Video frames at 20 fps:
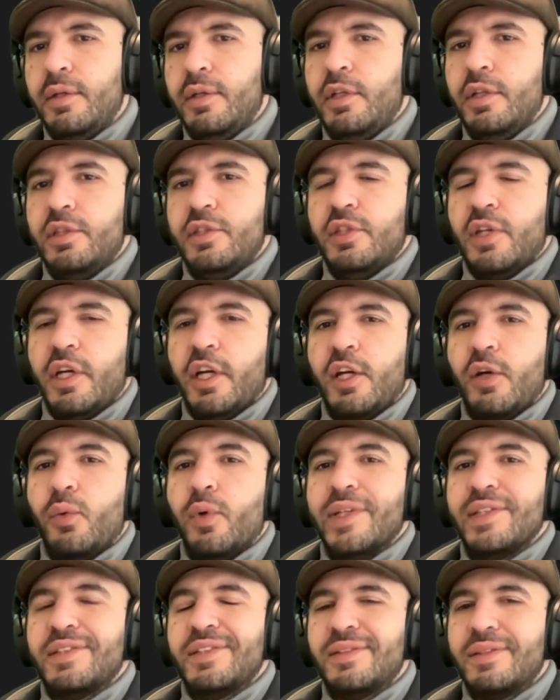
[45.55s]
It's a
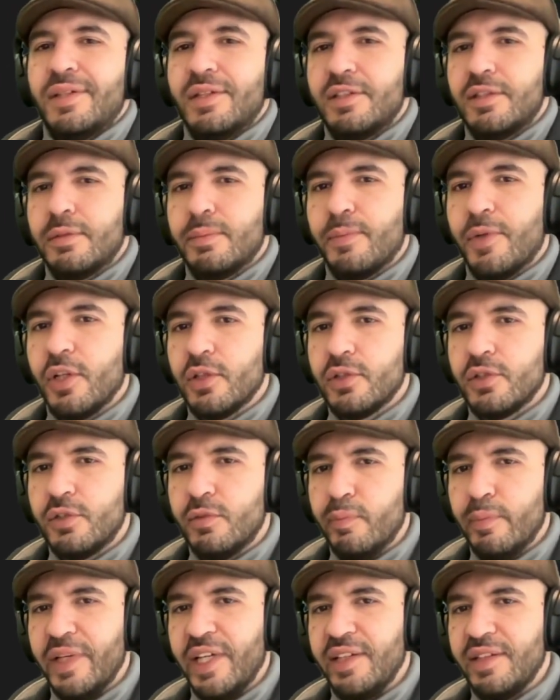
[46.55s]
request response
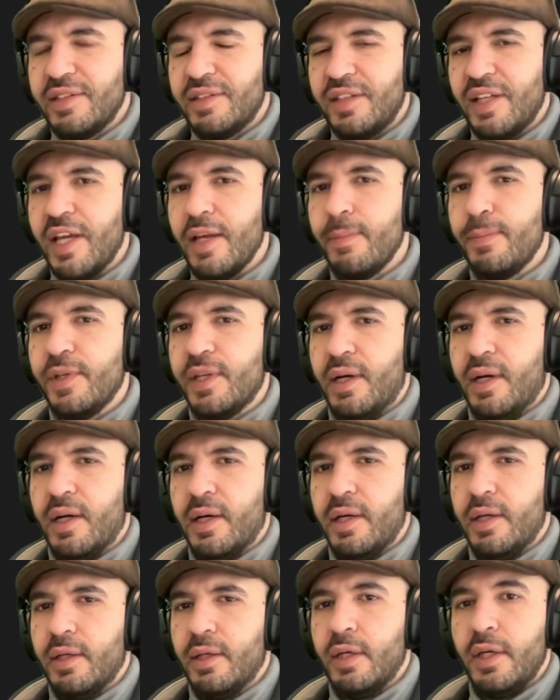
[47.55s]
based
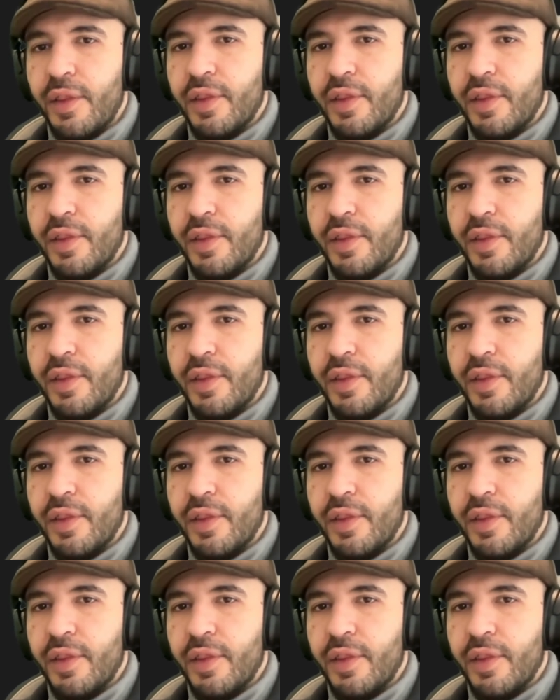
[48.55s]
API.